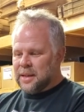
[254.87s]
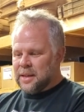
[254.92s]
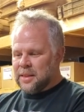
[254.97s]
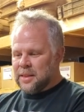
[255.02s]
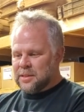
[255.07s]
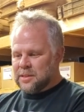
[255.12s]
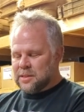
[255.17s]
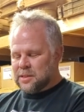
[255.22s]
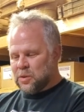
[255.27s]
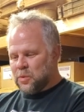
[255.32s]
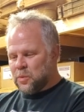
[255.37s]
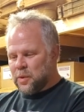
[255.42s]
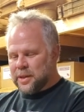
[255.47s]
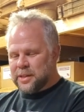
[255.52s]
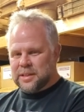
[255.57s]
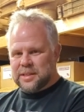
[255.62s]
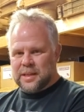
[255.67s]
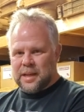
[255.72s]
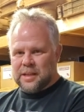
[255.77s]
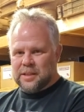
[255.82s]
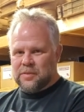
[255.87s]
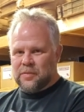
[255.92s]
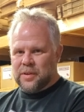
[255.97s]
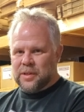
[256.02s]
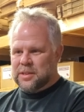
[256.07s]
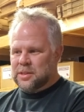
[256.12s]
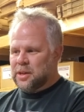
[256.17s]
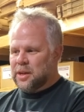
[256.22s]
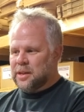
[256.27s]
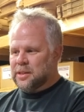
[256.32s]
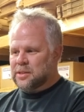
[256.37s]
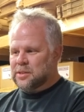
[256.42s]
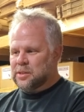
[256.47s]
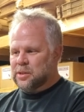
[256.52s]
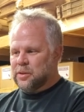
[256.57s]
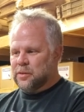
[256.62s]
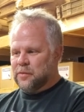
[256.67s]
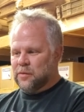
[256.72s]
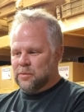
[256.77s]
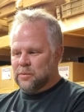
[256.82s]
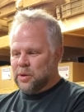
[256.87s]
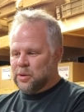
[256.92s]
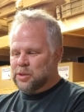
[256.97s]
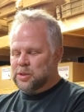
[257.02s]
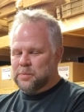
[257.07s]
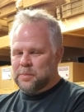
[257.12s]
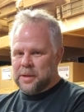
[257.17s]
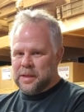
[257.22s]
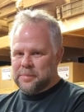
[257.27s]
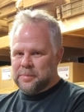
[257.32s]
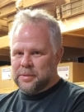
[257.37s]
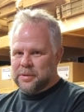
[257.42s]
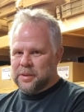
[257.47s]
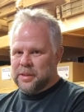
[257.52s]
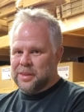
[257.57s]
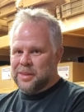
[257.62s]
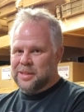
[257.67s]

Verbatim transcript: this is a one size fits all, so for most people,